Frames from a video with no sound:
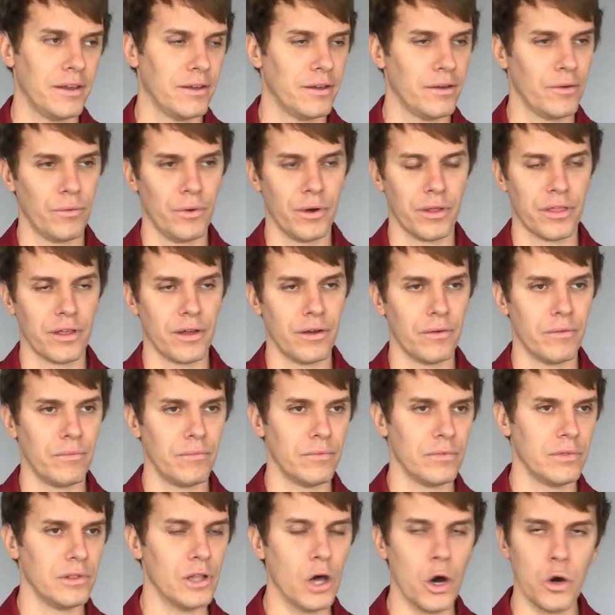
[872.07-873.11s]
With a
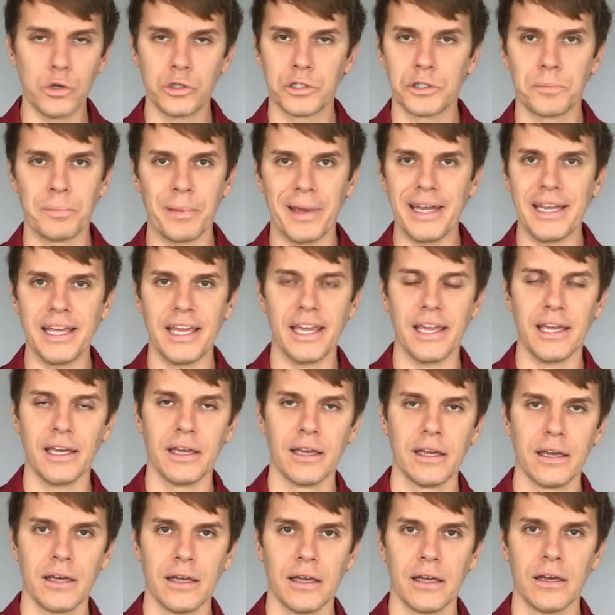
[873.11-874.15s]
low spinny
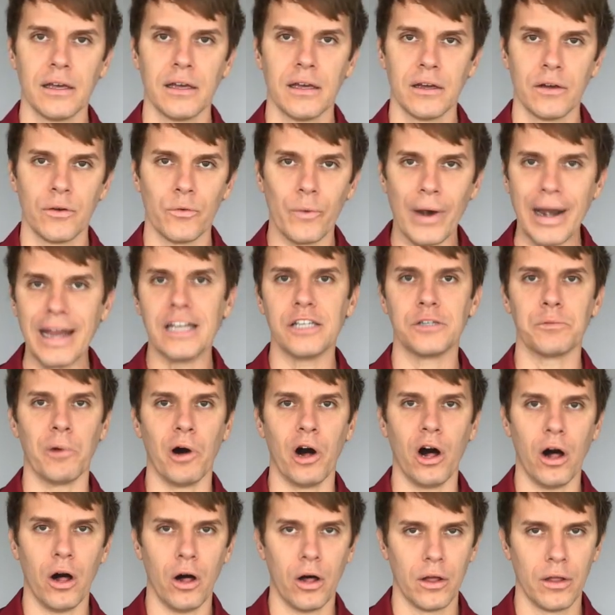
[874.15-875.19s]
range
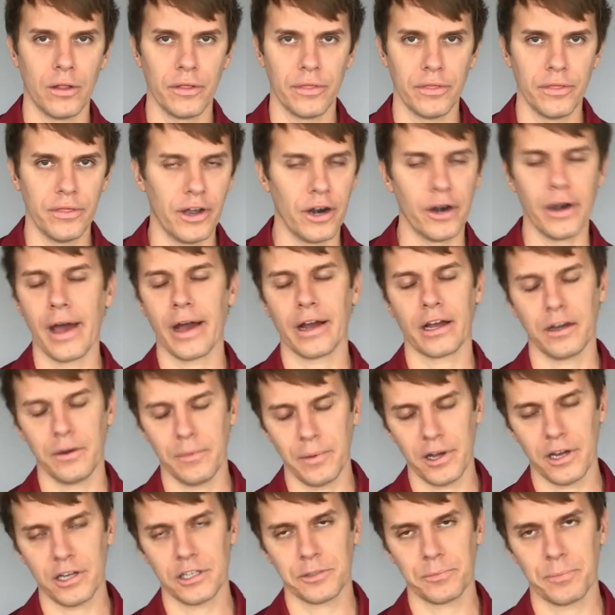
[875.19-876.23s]
ball, they're not going
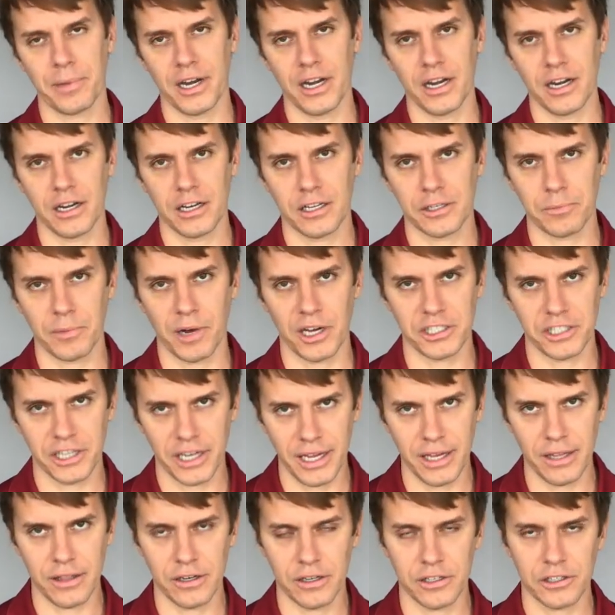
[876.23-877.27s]
to be able to spin it as much
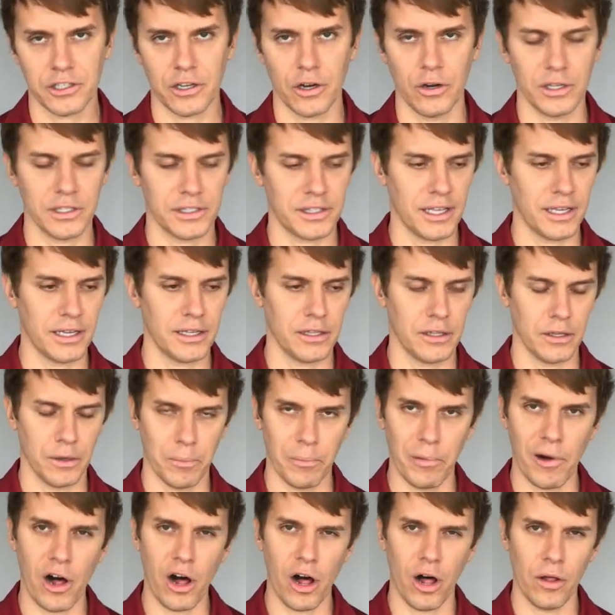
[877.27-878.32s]
either. So the
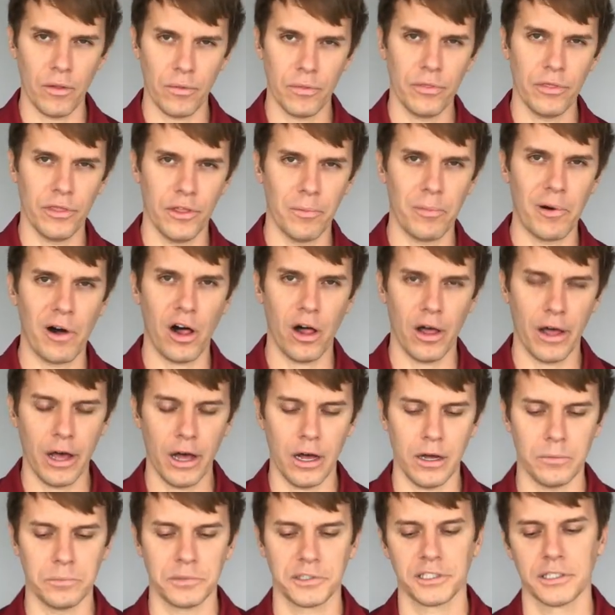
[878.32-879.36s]
ball
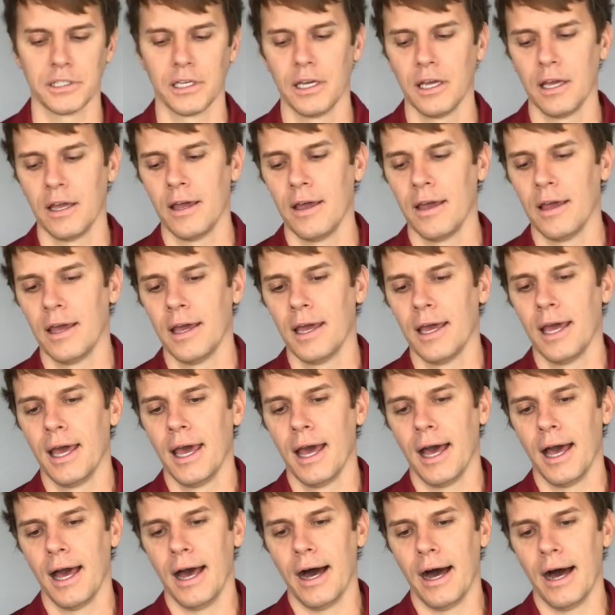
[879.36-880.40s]
helps.
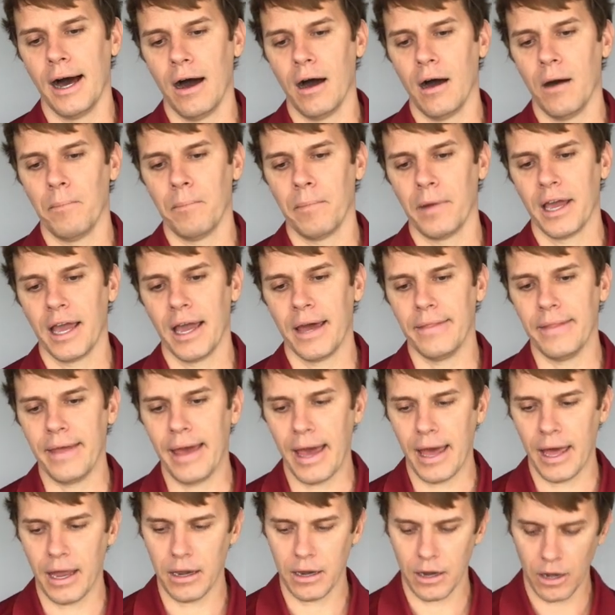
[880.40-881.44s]
And
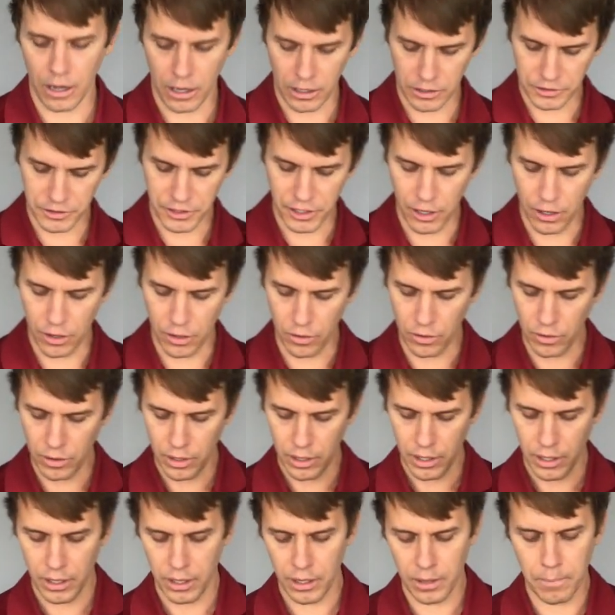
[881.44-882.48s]
then also
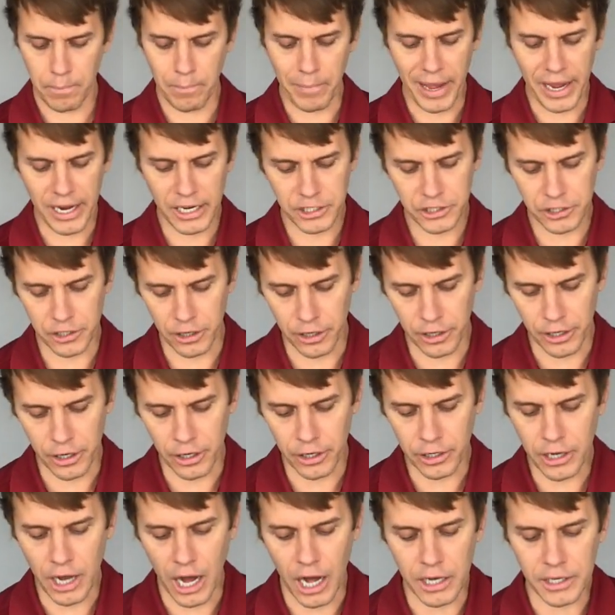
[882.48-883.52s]
make sure your
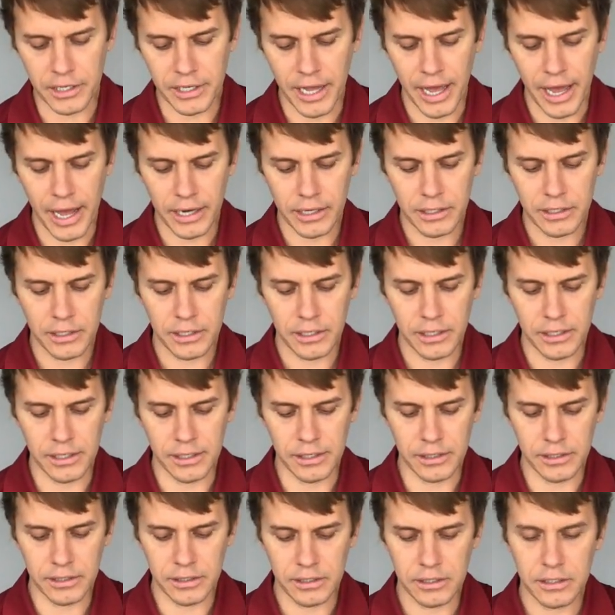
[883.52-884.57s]
contact
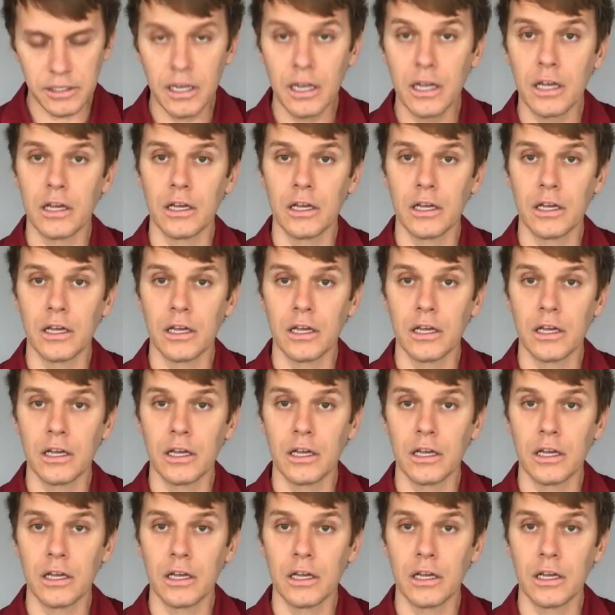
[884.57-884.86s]
is